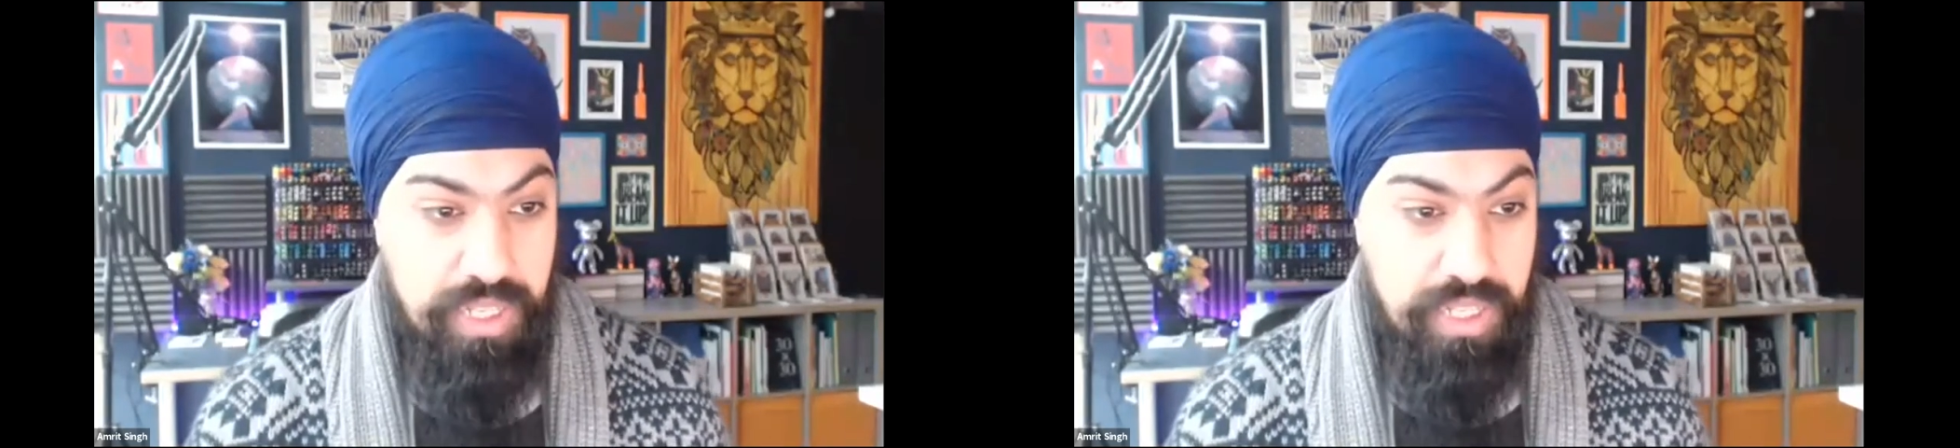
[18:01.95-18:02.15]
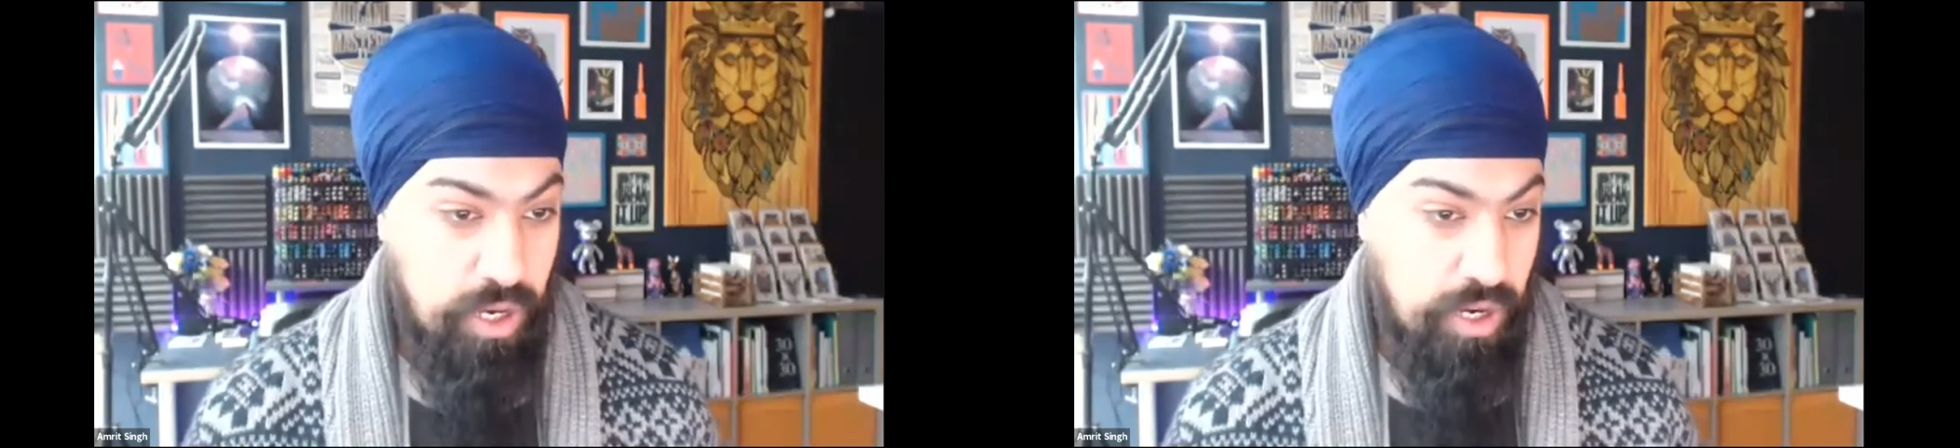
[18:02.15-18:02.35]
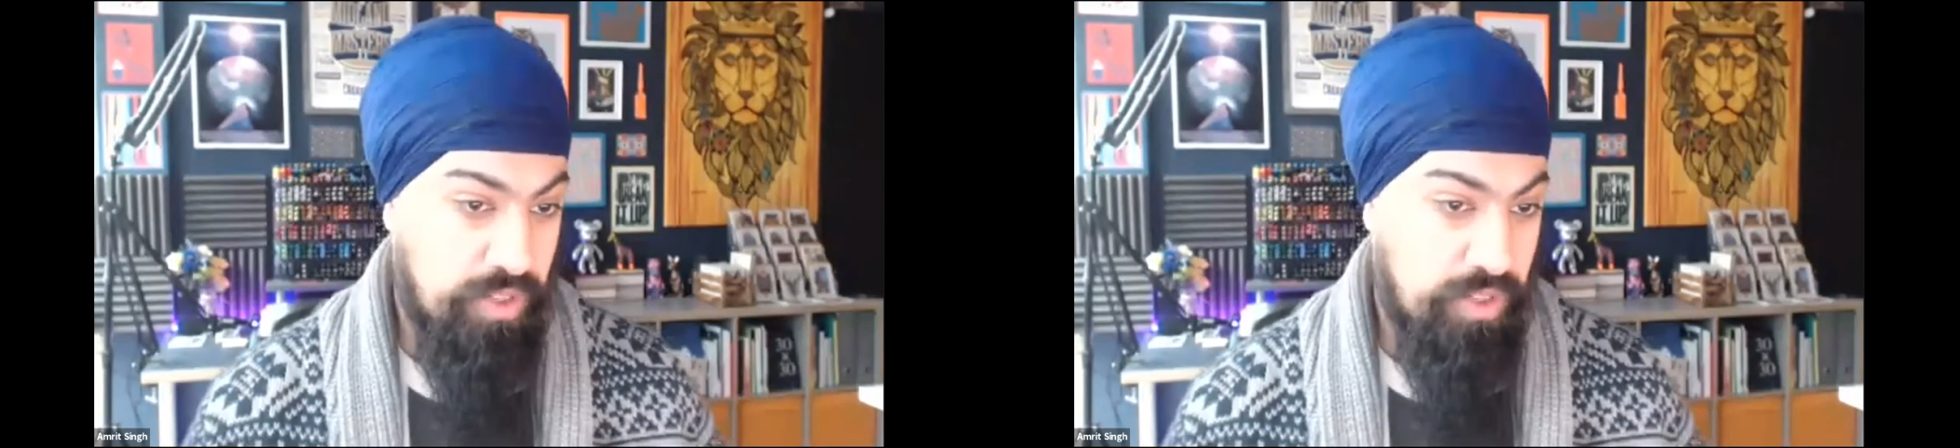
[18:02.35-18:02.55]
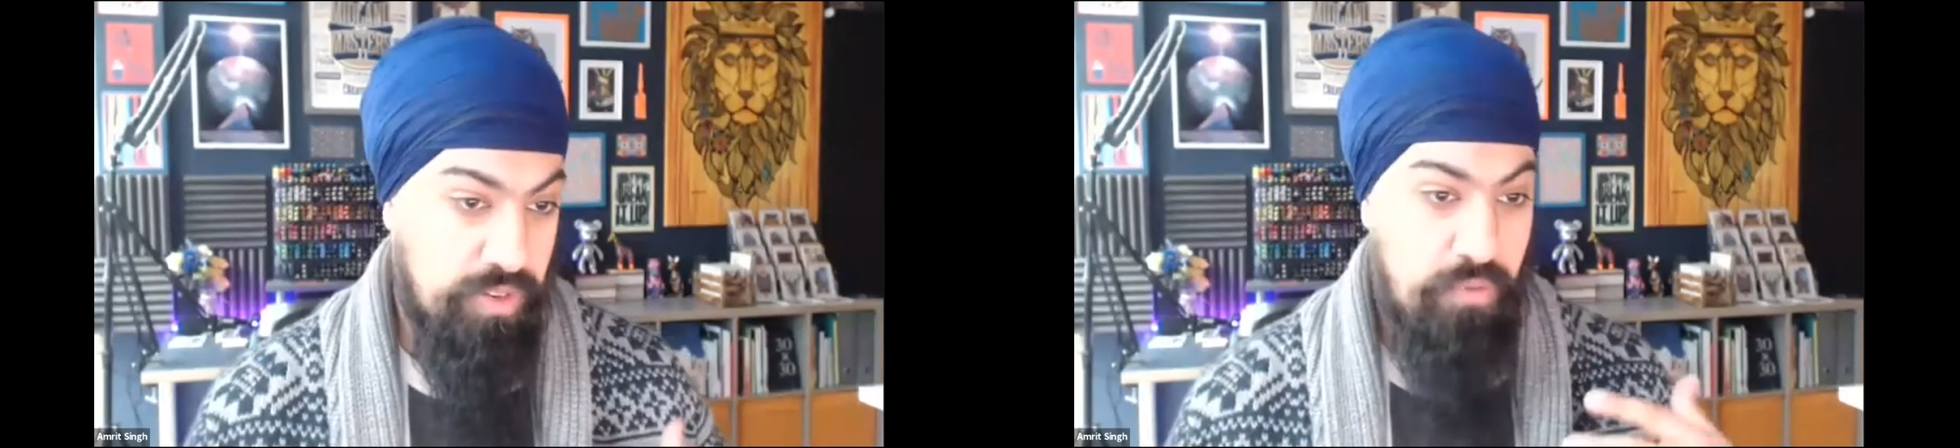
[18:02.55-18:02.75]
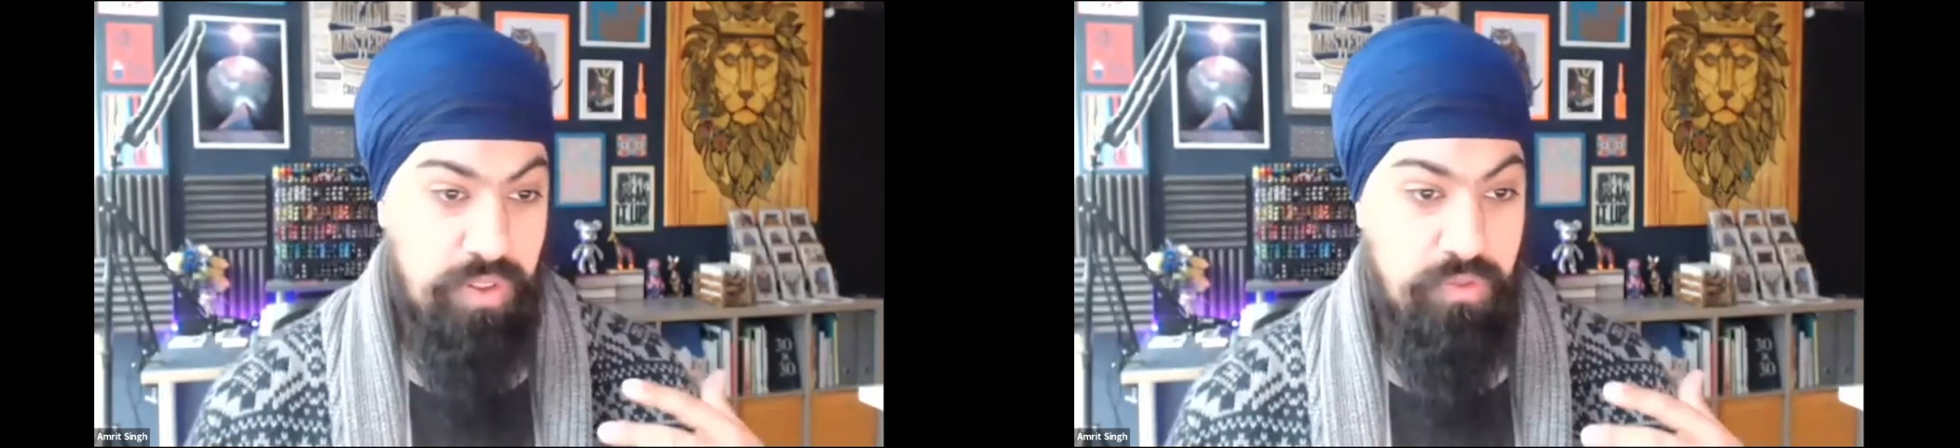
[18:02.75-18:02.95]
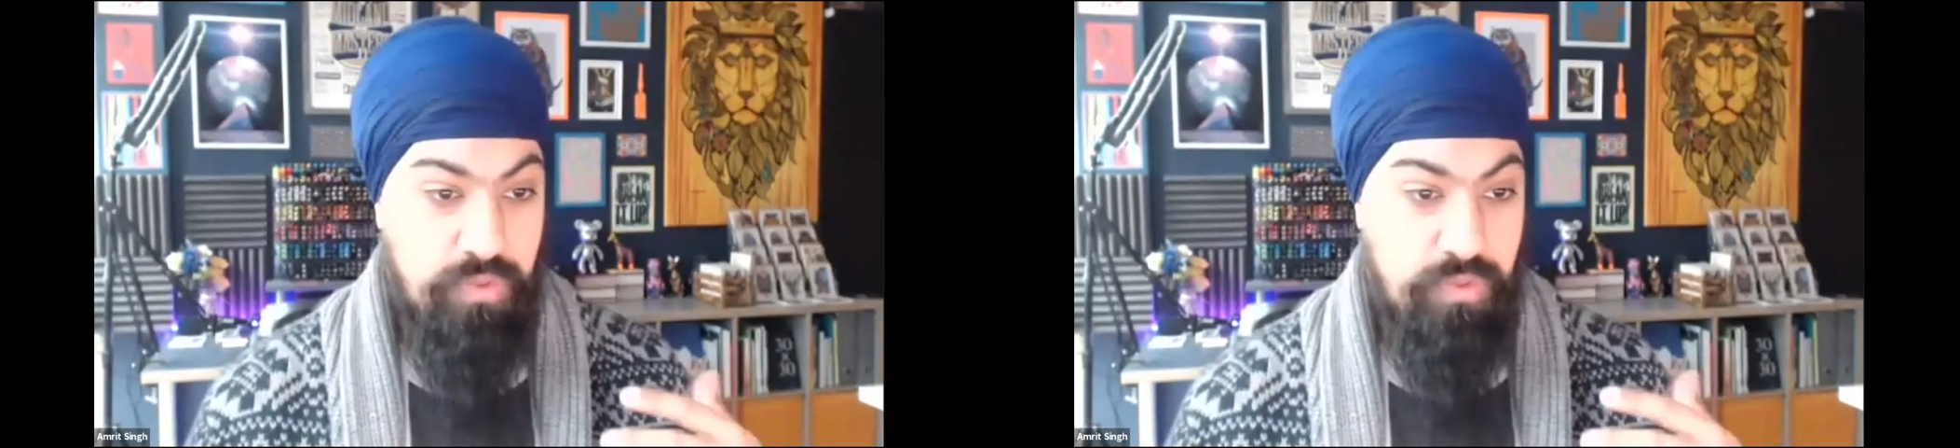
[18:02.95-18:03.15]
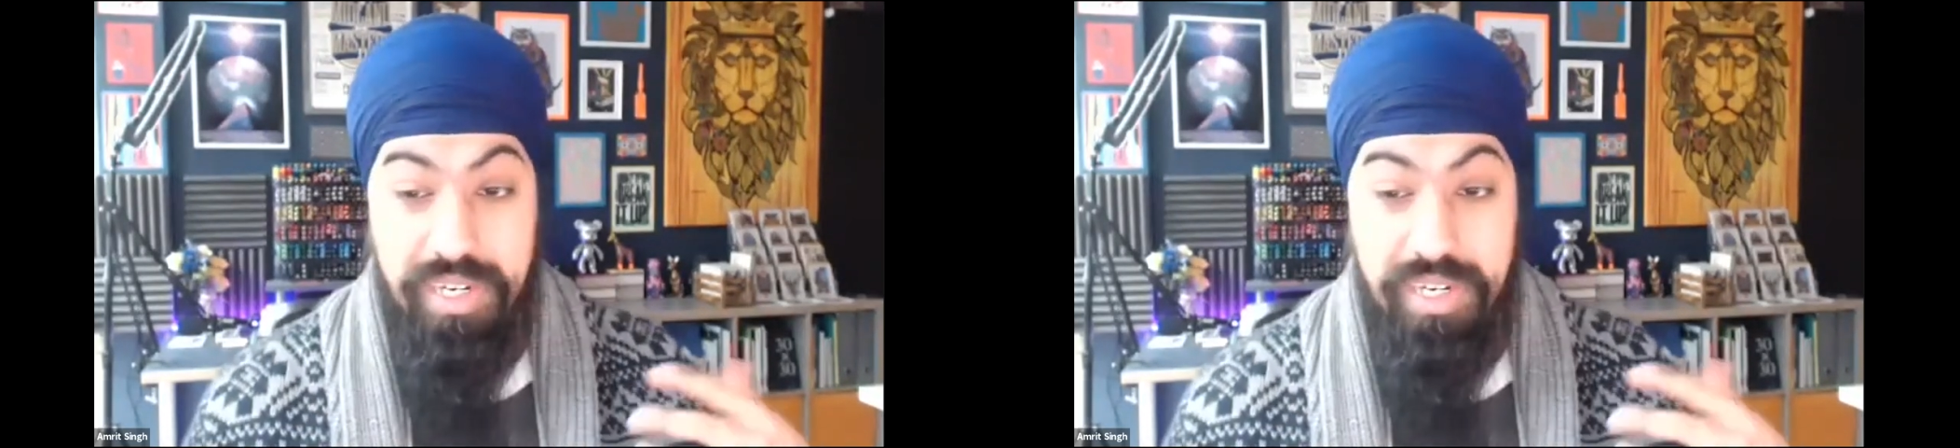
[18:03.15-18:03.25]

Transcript: and they covered everything from